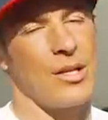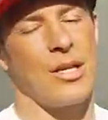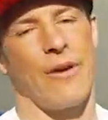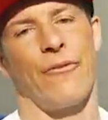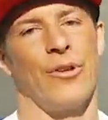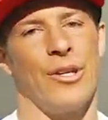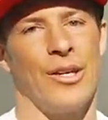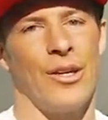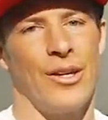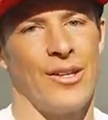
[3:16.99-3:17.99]

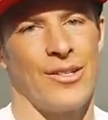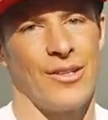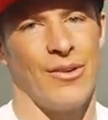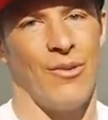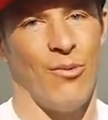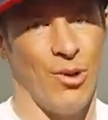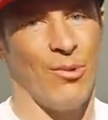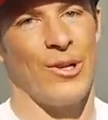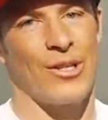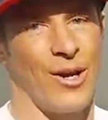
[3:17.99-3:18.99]
definitely one of
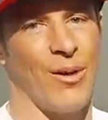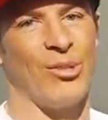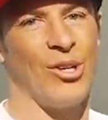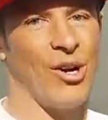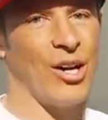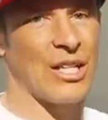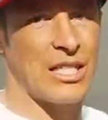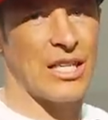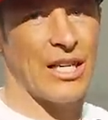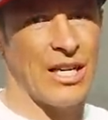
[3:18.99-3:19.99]
my top
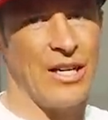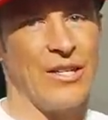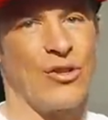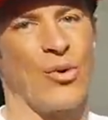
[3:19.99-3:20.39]
dogs in